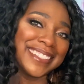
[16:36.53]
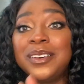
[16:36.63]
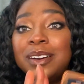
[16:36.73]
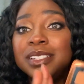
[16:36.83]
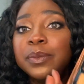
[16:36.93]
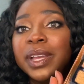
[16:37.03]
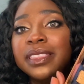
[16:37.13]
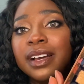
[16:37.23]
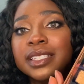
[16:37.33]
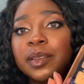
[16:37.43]
On to my
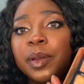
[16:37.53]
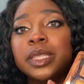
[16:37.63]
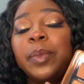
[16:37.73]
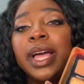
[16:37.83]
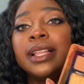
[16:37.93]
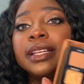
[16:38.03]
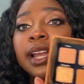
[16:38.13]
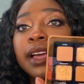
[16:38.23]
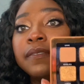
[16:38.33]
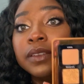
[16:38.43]
thoughts about the palette.
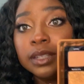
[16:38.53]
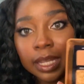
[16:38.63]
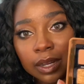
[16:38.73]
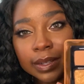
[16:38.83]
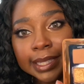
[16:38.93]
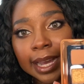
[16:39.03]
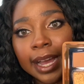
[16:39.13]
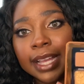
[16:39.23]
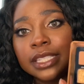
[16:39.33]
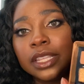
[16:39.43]
I feel like on the
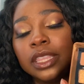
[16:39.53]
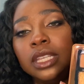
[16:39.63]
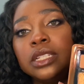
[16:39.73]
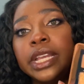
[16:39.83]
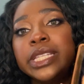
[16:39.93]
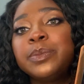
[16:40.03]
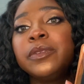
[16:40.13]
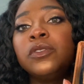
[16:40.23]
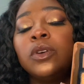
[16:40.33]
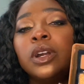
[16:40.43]
eyes, these shades
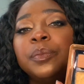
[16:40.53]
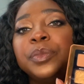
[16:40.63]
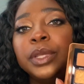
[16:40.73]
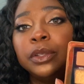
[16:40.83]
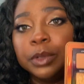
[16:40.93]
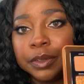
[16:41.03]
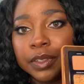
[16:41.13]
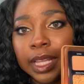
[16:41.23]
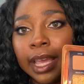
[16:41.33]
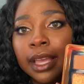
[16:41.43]
perform
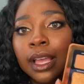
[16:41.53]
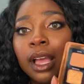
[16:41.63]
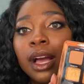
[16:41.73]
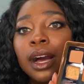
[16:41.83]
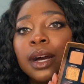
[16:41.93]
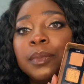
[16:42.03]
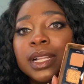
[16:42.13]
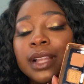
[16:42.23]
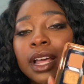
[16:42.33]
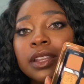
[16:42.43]
beautifully. A
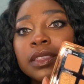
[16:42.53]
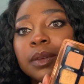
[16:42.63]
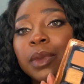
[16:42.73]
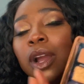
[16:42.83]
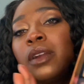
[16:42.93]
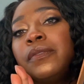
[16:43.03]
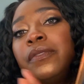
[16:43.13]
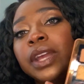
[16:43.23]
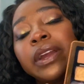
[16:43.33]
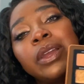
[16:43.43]
lot of them are
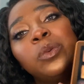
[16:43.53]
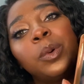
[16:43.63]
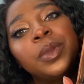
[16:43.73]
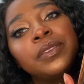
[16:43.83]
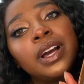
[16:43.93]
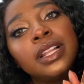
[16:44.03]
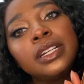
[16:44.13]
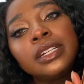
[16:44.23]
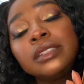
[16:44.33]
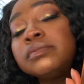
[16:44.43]
very woman of
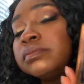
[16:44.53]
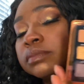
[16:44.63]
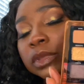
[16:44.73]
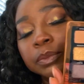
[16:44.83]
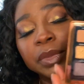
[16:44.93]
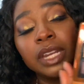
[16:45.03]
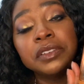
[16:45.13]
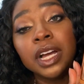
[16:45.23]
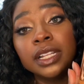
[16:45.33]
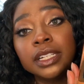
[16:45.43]
color, men of
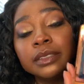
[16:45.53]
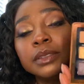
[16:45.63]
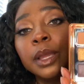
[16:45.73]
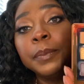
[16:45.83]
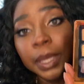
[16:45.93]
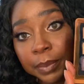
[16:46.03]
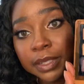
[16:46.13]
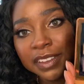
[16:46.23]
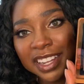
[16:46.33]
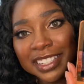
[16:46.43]
color, people
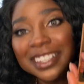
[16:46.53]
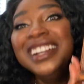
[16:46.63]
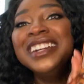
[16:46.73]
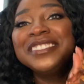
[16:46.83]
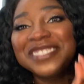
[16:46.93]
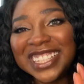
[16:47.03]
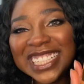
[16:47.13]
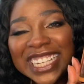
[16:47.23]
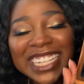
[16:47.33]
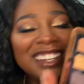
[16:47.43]
of color
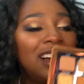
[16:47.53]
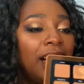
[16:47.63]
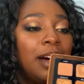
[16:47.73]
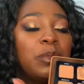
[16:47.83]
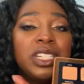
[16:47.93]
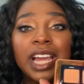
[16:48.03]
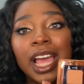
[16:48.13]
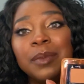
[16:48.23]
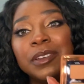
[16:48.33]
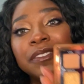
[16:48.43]
friendly, which I
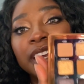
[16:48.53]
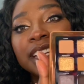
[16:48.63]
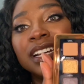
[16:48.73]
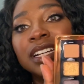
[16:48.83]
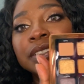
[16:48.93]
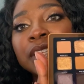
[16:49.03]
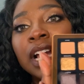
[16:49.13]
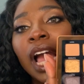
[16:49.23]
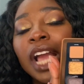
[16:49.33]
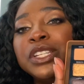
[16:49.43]
am a fan of.
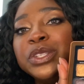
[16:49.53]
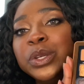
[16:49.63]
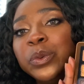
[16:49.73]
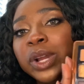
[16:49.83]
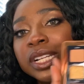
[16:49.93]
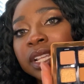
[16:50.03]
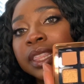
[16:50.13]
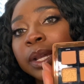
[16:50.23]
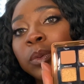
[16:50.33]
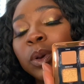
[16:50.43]
I do wish that
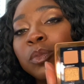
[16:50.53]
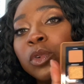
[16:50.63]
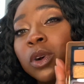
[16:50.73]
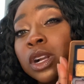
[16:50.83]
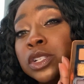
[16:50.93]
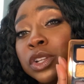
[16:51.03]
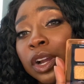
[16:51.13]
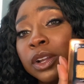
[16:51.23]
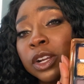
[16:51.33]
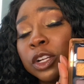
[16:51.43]
there were more
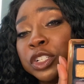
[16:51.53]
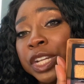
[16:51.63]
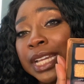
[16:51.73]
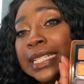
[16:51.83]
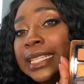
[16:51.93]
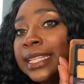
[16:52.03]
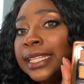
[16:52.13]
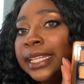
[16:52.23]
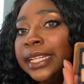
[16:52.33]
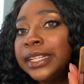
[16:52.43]
darker shades in
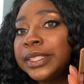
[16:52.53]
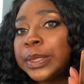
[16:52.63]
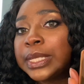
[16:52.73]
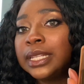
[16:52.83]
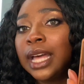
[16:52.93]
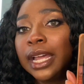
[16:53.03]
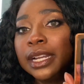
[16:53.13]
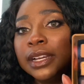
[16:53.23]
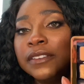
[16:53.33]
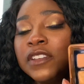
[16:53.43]
here. There's a lot
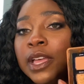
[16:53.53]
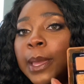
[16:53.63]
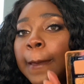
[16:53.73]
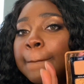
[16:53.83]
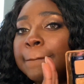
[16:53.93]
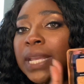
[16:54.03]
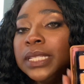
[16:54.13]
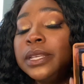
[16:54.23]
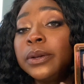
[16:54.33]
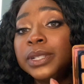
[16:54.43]
of
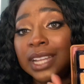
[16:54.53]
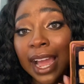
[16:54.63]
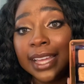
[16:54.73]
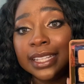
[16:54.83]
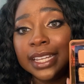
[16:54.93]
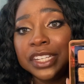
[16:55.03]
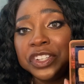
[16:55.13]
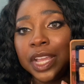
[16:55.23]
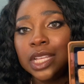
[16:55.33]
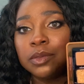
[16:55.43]
mid-tone and highlight
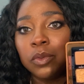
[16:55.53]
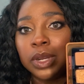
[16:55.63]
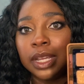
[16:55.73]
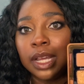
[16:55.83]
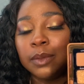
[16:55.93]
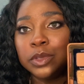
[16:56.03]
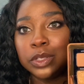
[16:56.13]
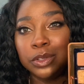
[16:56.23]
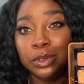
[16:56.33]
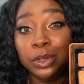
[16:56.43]
shades, but when it comes
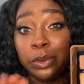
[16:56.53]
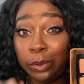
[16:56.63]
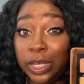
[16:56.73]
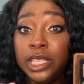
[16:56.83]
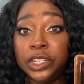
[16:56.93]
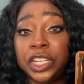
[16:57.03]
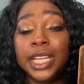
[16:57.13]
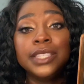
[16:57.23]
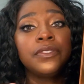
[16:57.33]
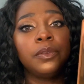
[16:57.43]
to crease
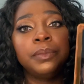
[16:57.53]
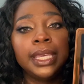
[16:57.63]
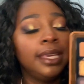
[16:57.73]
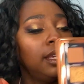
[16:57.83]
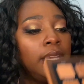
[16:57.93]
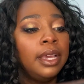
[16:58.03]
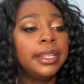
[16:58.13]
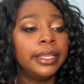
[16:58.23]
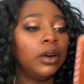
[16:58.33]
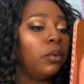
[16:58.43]
shades for me,
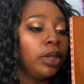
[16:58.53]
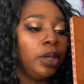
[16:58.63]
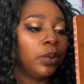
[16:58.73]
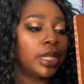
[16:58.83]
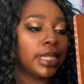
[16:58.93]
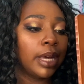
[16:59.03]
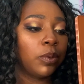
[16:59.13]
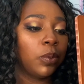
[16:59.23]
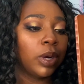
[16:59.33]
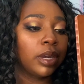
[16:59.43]
the only ones
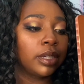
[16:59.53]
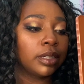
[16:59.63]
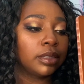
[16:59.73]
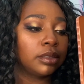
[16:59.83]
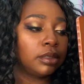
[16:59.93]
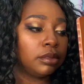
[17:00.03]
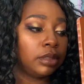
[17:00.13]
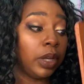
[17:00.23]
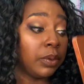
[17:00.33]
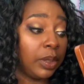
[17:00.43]
that work,
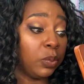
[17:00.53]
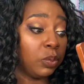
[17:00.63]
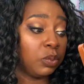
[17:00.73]
the only